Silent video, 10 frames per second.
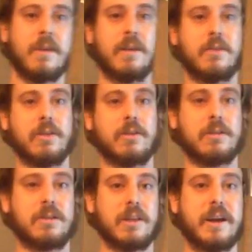It's
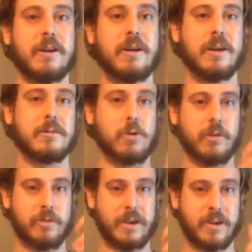lighter and
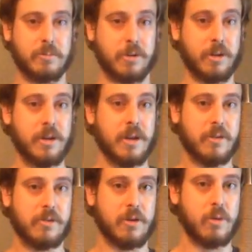more flexible.
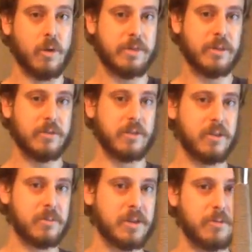So what this
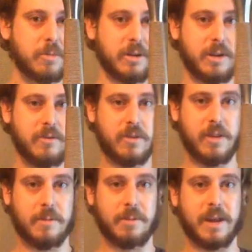leads me to believe is
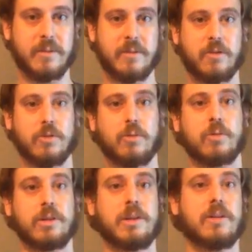that Blackfencer
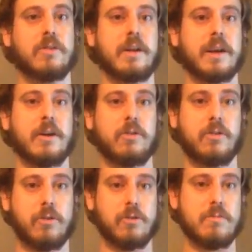really set out
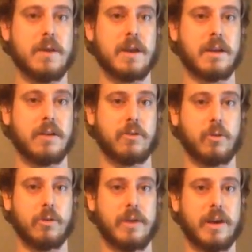to make a
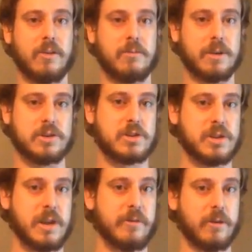sword that is much
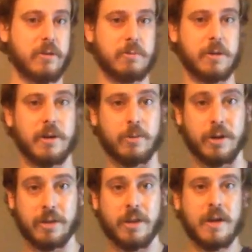safer to spar
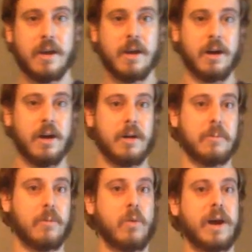with,
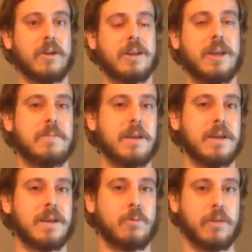while keeping
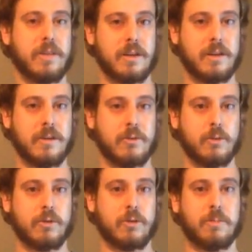it within
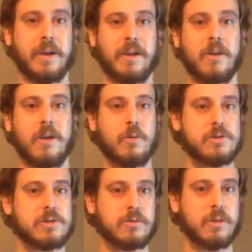historical specs, which
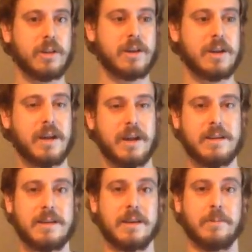is a really neat
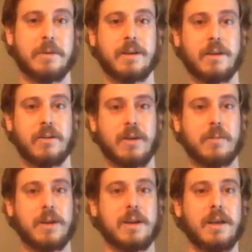idea because, I
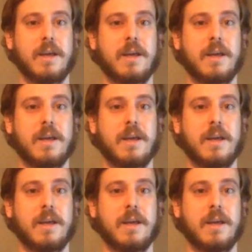mean,